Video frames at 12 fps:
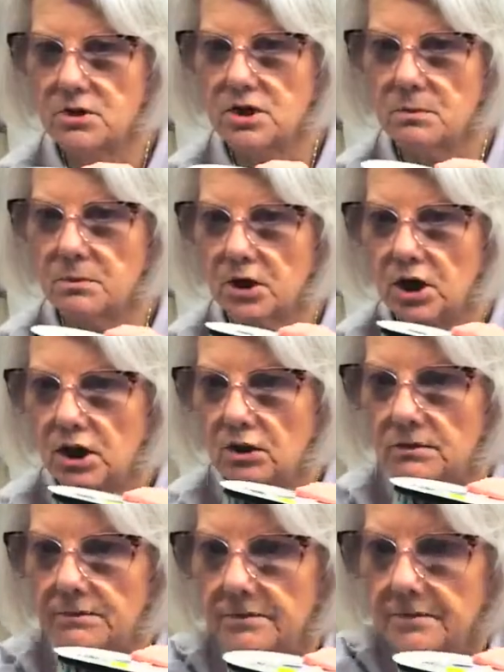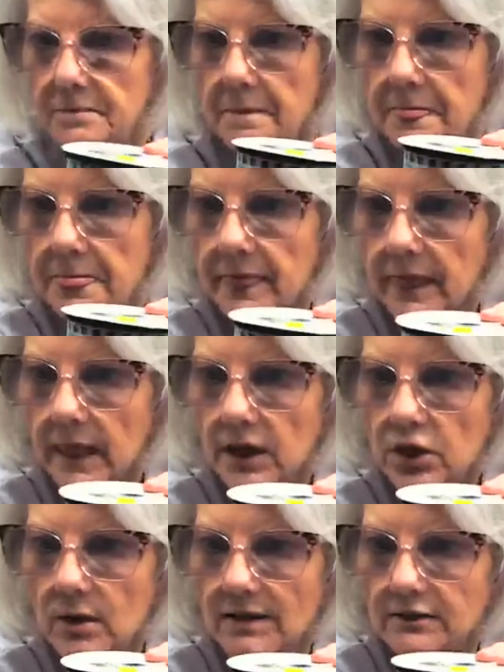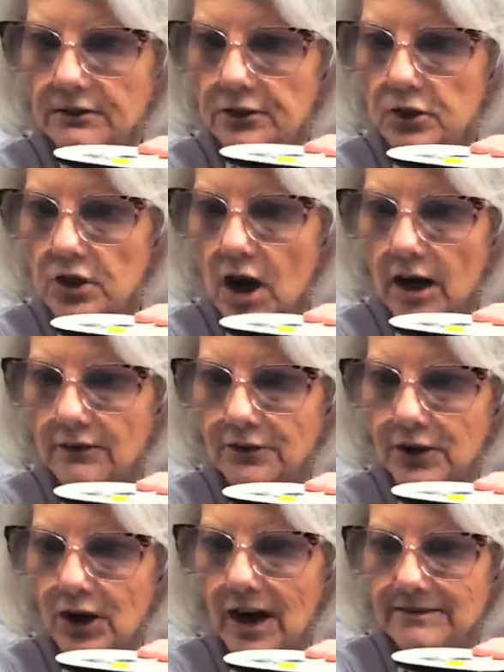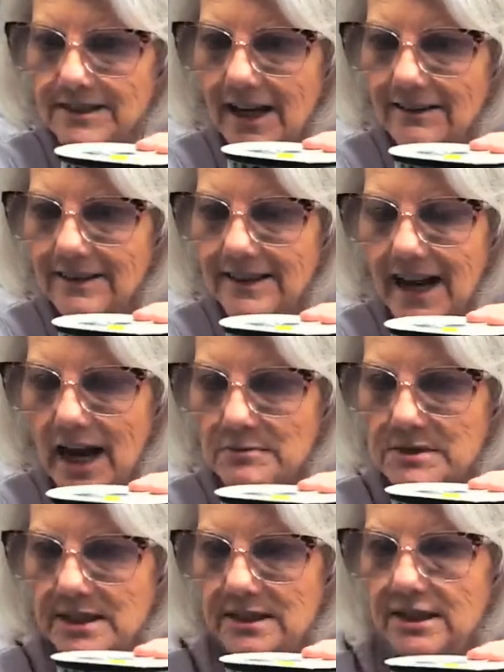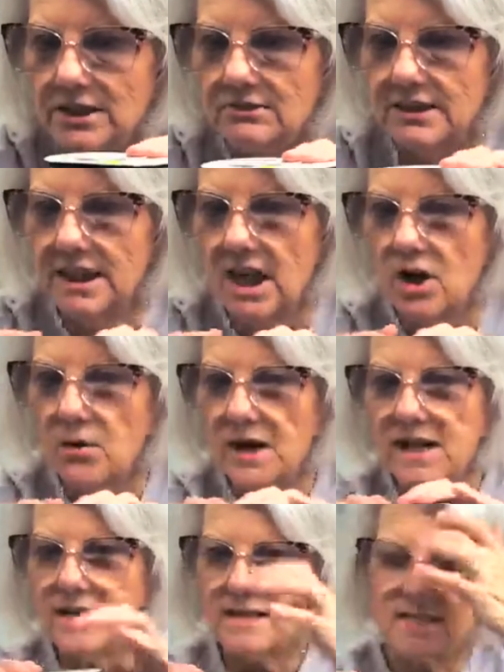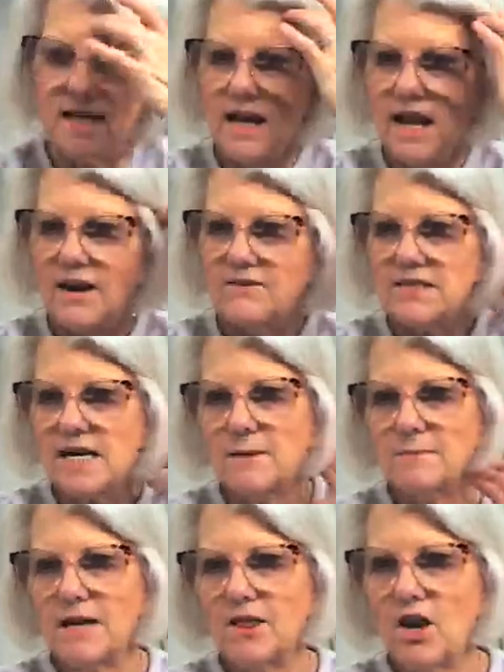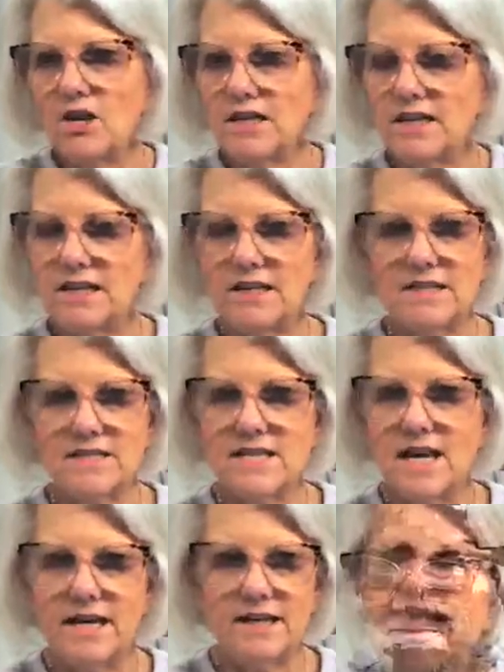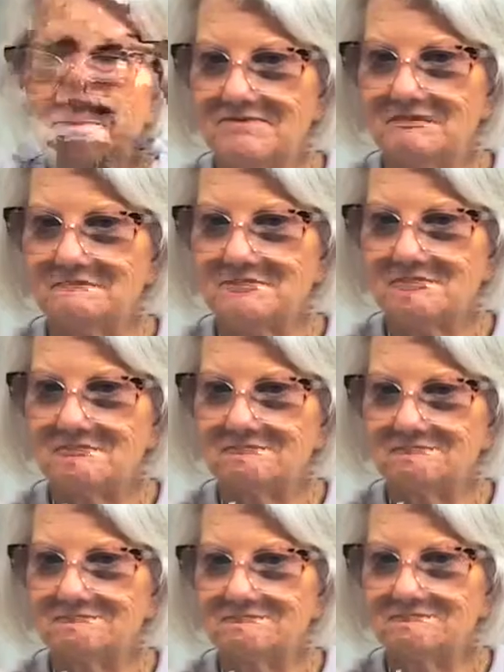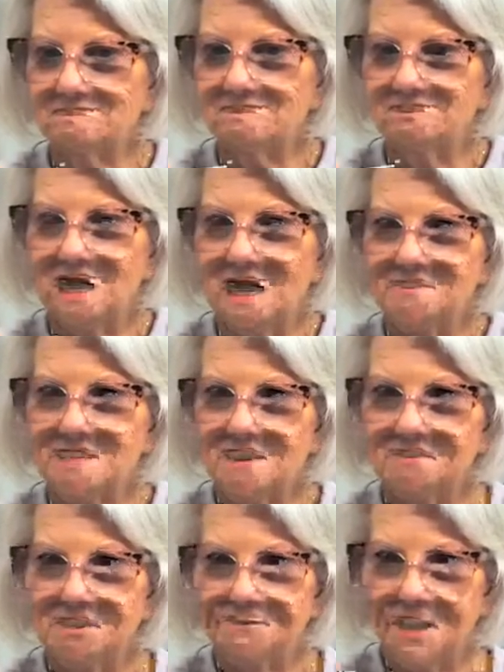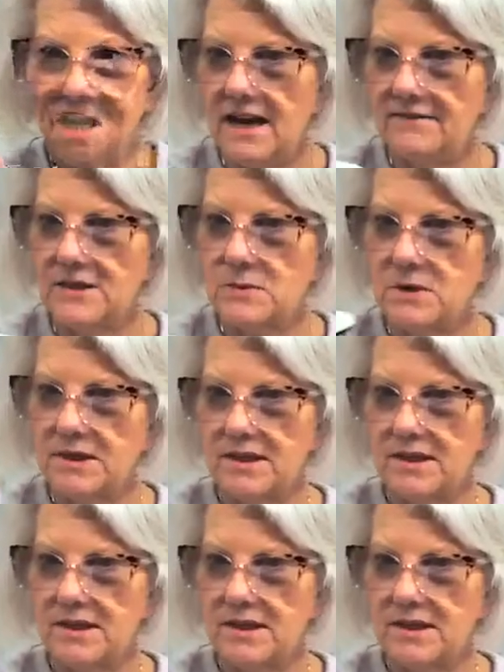super cute. You have a full cart for Craft Outlet. Absolutely. Always. Every time I log in, it's like $5.75 is what